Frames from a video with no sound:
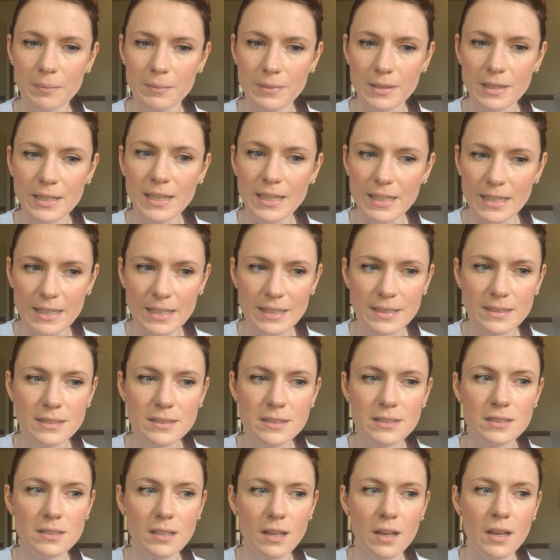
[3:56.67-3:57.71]
needs.
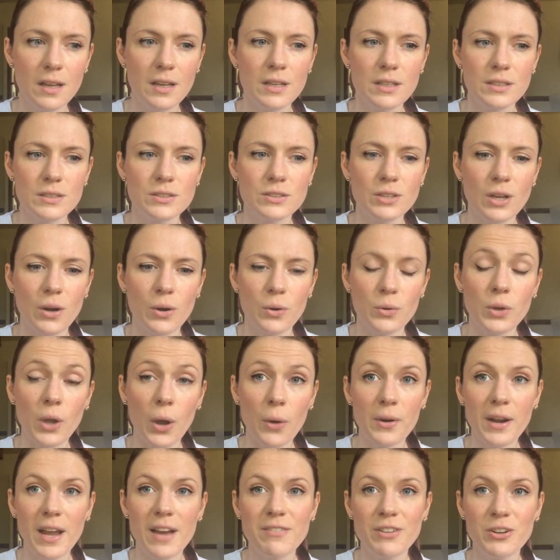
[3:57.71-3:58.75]
So
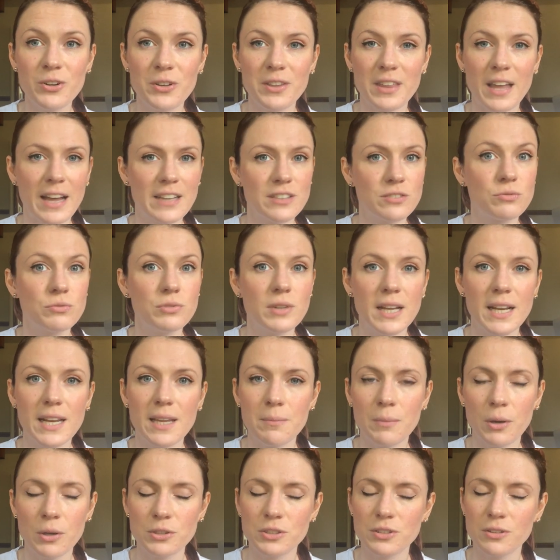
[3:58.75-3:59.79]
go and have a look at that. It's really
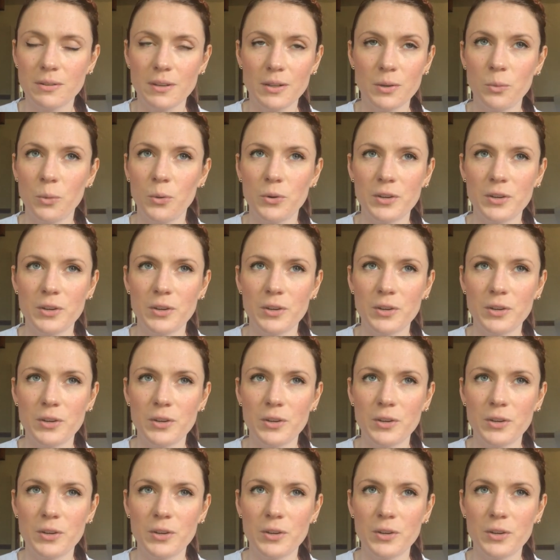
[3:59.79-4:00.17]
emotional, I'm going to